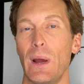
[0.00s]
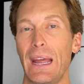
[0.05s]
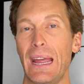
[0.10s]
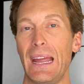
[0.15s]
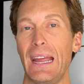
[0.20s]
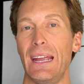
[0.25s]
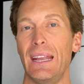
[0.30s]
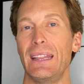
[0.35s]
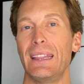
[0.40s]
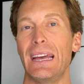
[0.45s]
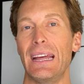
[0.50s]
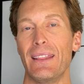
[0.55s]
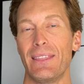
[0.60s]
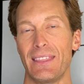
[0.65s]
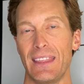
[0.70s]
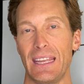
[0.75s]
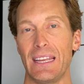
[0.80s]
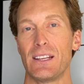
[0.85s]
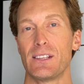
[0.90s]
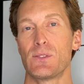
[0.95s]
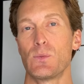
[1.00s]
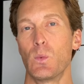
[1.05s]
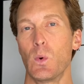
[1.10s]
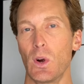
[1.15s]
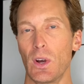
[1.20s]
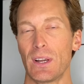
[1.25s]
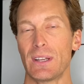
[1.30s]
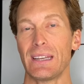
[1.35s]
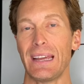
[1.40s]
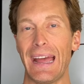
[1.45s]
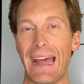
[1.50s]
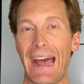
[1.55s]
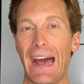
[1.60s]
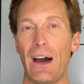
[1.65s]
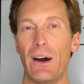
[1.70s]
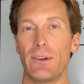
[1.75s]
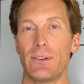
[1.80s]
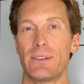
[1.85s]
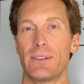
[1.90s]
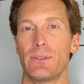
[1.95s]
way that things worked
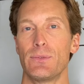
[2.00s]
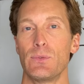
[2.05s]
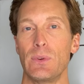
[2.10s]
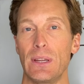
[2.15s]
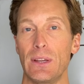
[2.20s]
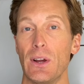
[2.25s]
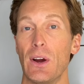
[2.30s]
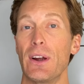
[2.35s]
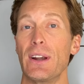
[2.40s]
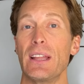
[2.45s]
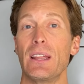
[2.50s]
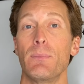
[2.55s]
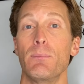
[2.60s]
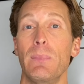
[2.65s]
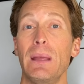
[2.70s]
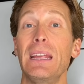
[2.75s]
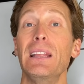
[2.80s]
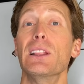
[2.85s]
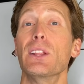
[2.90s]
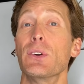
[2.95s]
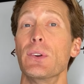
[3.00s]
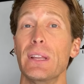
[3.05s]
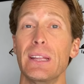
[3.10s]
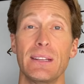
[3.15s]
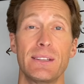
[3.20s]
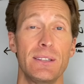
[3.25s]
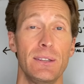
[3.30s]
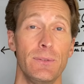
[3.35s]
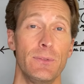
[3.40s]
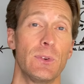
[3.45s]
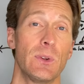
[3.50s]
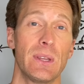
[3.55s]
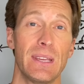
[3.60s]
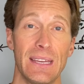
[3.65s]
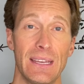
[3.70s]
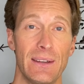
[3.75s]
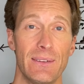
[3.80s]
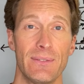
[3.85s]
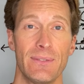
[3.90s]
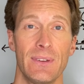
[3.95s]
out regarding me learning to
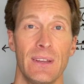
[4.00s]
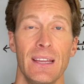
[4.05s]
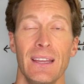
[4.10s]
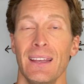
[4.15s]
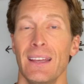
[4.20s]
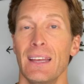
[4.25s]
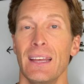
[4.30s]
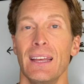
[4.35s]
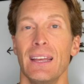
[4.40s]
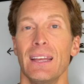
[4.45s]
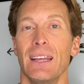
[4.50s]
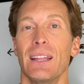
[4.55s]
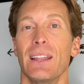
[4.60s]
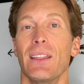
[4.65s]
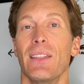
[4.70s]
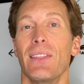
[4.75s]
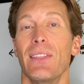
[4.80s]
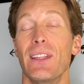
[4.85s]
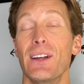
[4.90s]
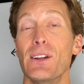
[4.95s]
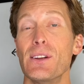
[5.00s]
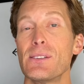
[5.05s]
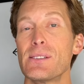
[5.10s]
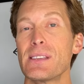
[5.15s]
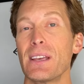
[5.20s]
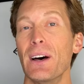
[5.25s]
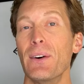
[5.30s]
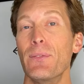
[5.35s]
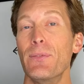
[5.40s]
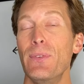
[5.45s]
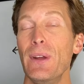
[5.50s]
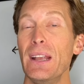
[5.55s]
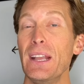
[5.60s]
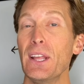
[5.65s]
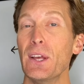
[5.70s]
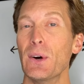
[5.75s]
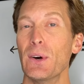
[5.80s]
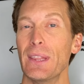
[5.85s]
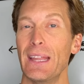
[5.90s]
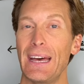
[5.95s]
forgive. There's a
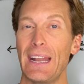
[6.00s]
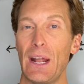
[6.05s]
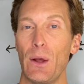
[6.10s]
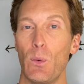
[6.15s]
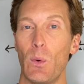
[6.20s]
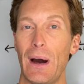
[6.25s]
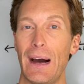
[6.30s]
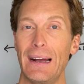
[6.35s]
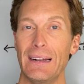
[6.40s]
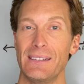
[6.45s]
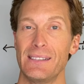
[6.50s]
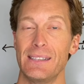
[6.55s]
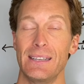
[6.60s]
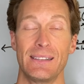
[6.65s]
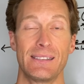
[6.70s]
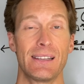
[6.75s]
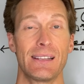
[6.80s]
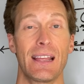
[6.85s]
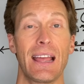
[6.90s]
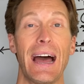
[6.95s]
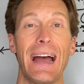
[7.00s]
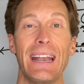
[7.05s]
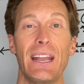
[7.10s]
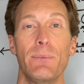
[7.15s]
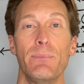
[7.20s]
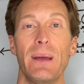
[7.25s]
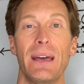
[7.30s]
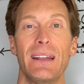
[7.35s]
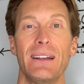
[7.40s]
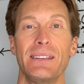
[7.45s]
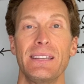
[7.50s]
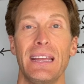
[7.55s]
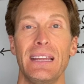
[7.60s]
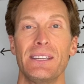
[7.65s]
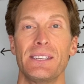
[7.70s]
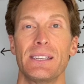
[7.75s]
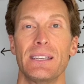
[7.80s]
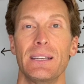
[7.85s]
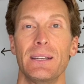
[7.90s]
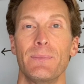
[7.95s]
video that I watched. It's a guided
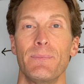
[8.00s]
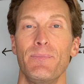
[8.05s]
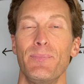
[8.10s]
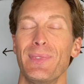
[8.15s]
meditation.